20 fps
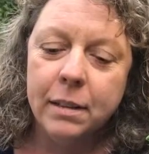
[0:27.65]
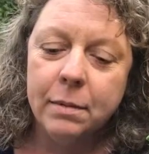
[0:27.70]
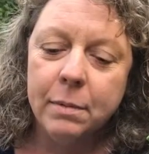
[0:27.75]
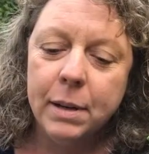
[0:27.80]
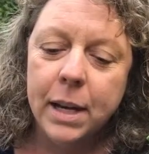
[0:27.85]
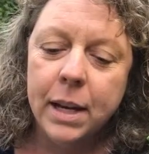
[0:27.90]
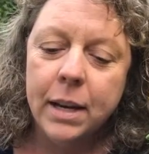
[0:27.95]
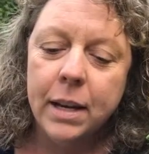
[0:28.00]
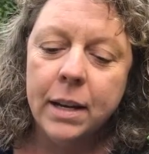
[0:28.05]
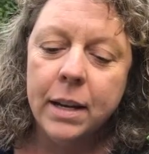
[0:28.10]
to
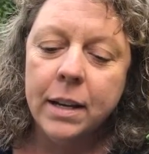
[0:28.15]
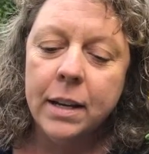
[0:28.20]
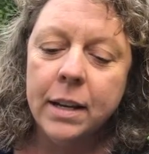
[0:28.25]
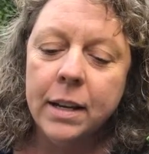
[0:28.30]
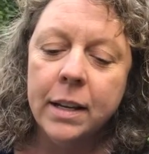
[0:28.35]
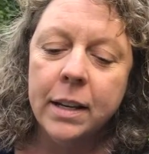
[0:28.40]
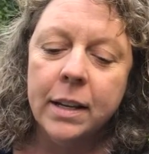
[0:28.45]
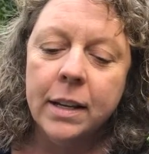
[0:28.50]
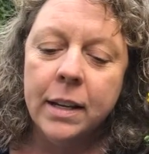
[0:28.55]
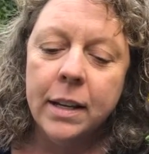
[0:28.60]
me,
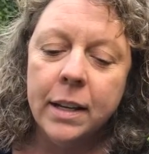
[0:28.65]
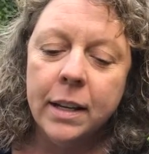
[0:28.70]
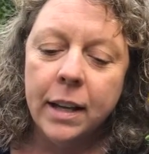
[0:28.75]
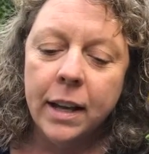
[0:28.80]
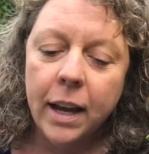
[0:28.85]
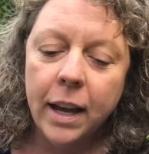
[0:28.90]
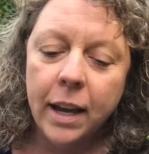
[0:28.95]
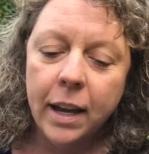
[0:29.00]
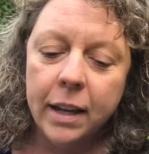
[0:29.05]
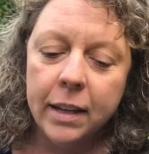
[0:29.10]

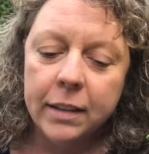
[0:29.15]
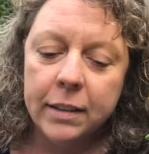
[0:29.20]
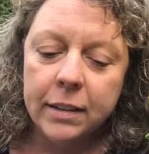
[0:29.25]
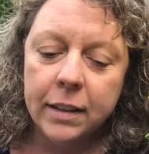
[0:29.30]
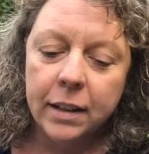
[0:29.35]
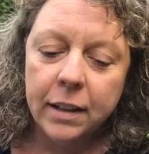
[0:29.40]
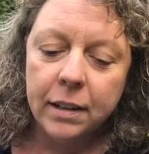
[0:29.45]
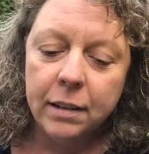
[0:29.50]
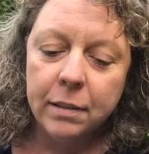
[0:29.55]
and